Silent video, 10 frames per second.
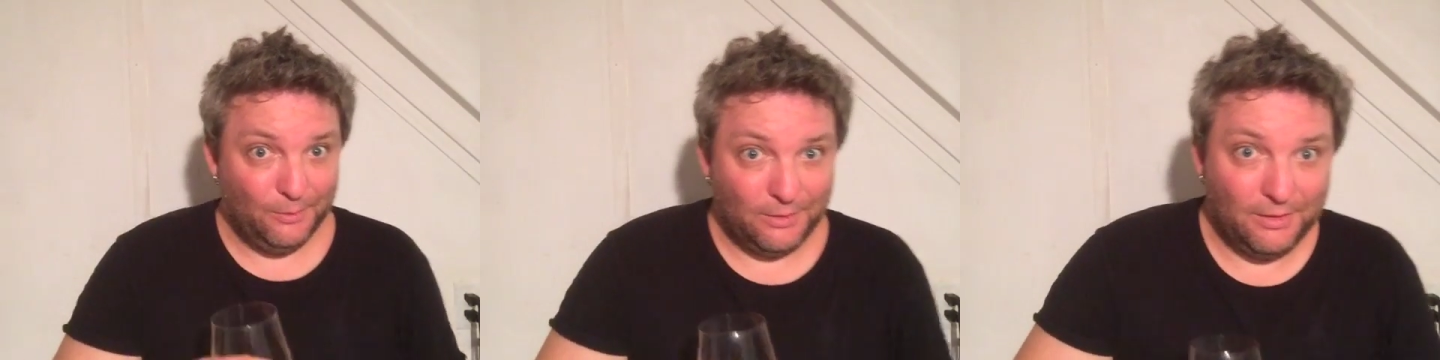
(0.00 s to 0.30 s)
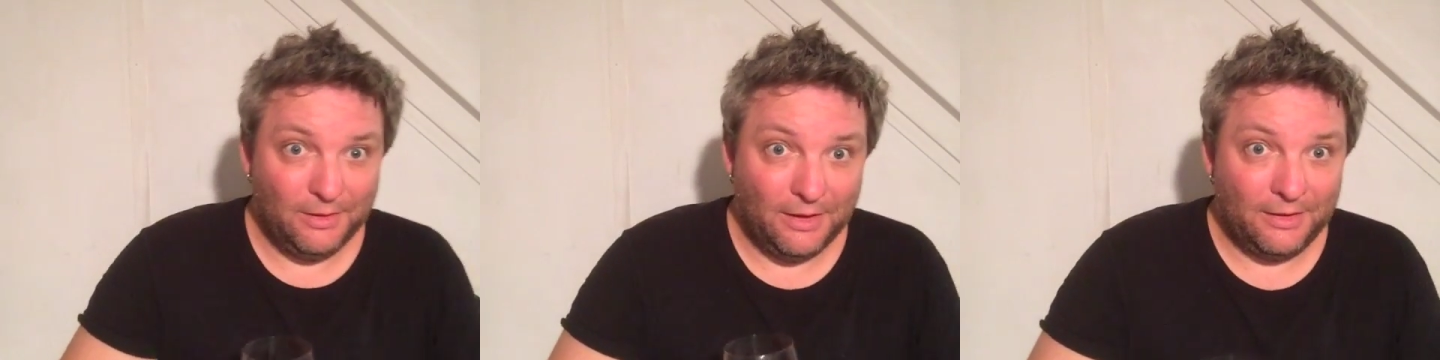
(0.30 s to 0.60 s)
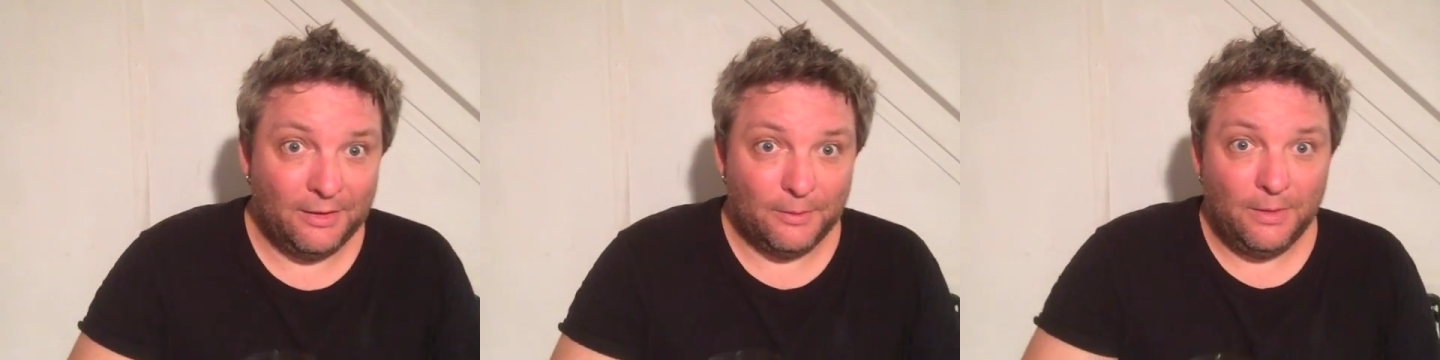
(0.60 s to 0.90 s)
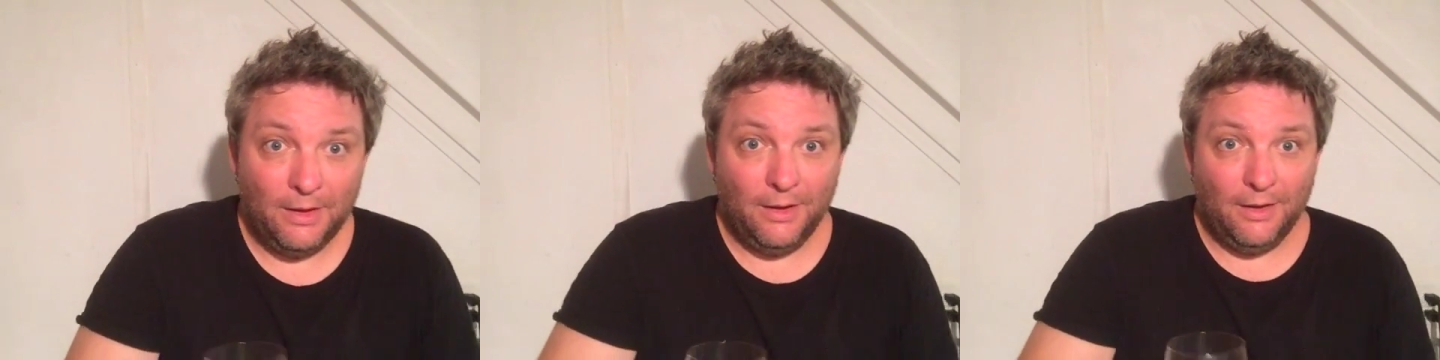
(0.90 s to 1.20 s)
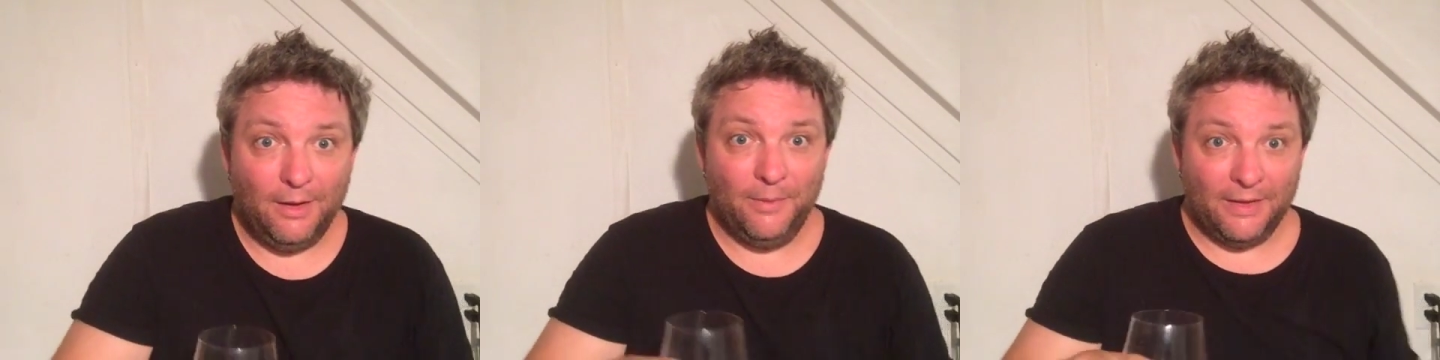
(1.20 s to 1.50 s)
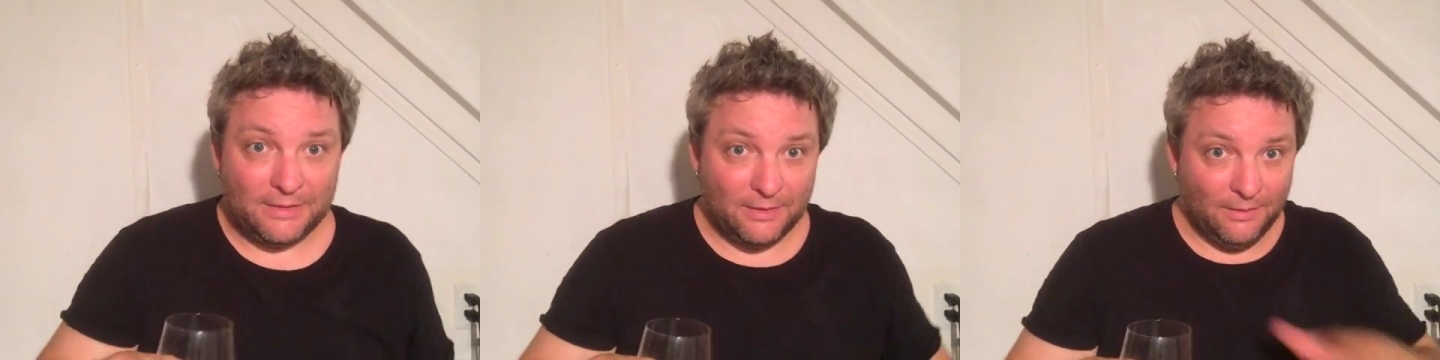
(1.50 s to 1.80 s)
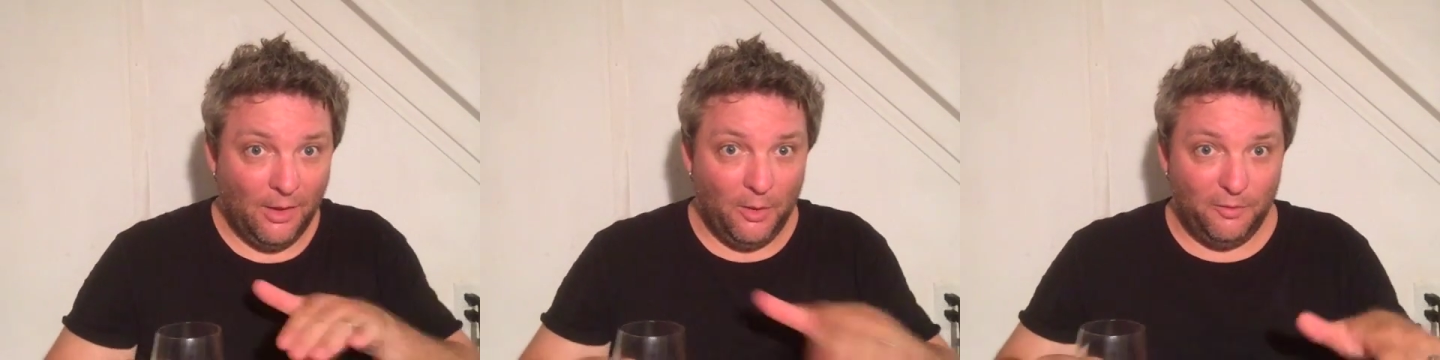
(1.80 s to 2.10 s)
good on you. I mean, that's a
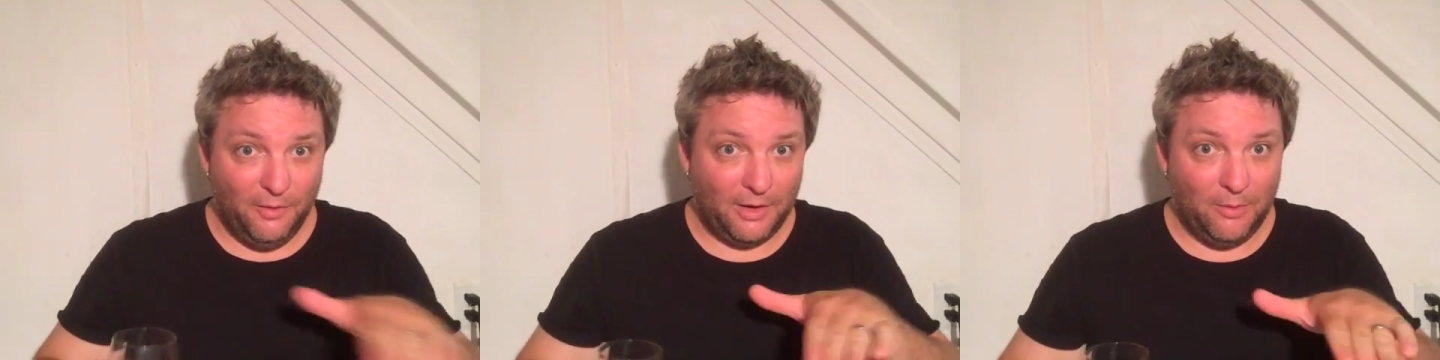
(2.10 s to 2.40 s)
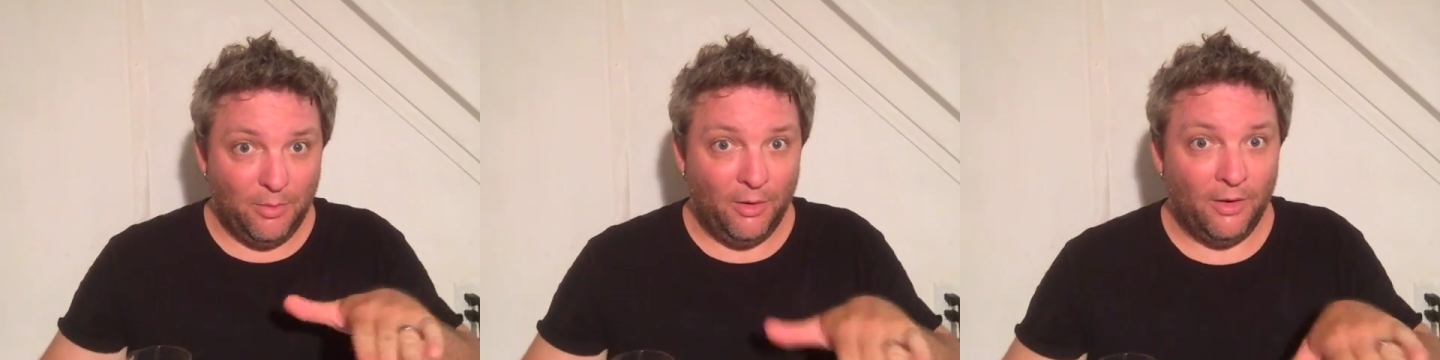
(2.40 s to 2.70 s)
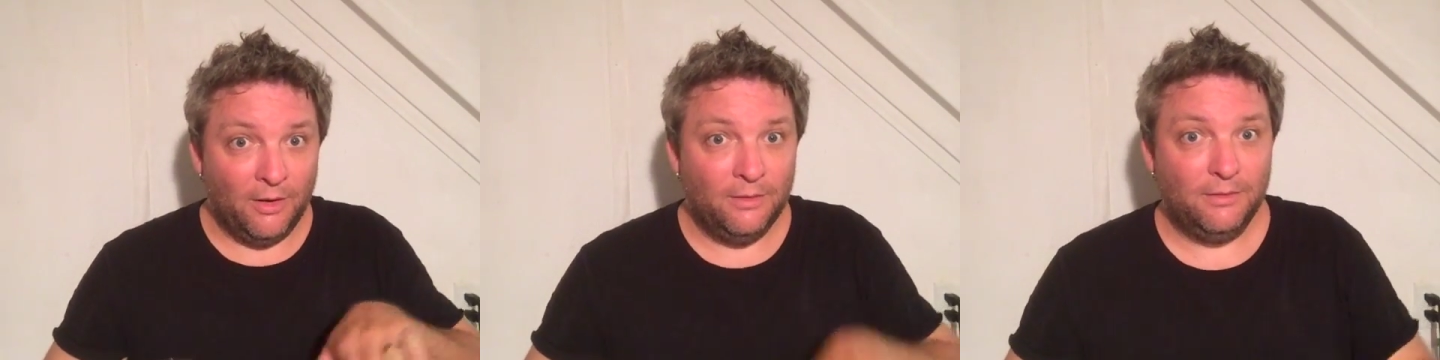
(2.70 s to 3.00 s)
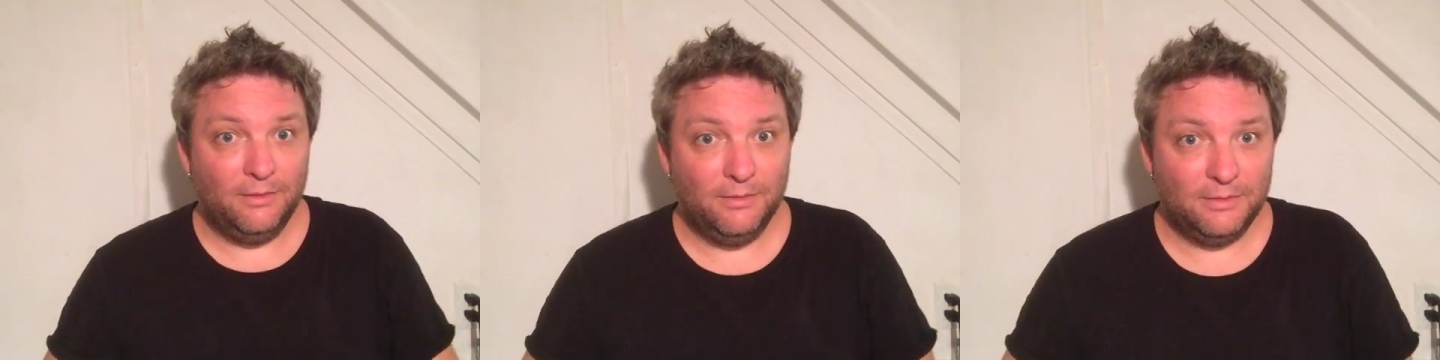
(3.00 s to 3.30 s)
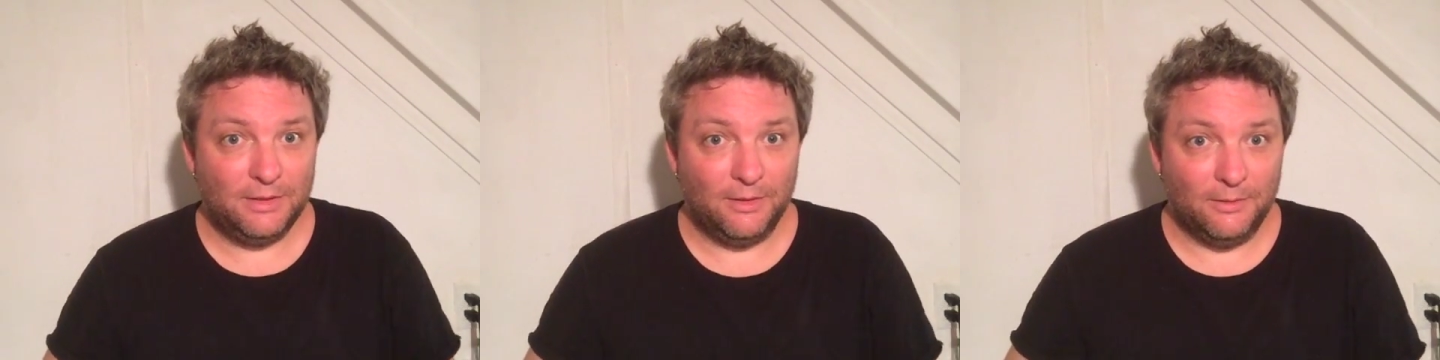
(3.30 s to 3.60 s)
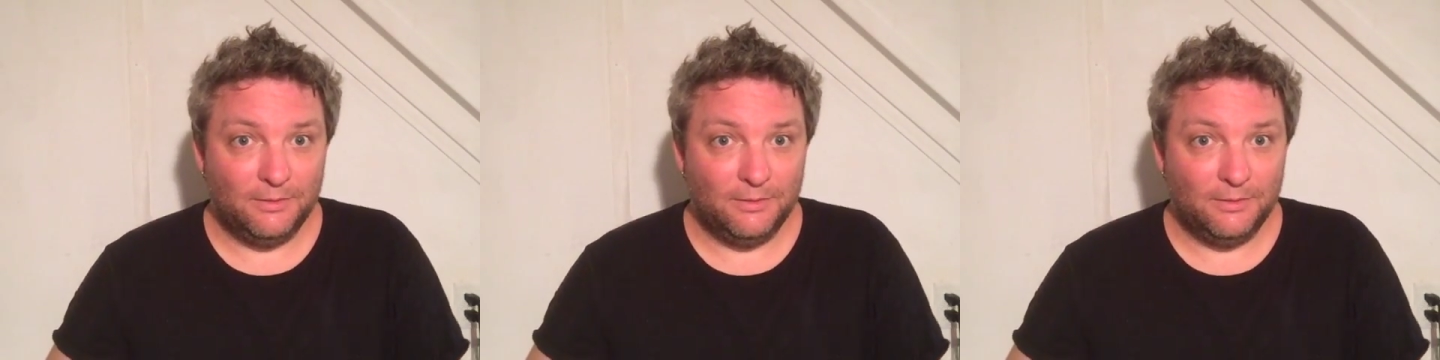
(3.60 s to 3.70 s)
low fucking bar. So,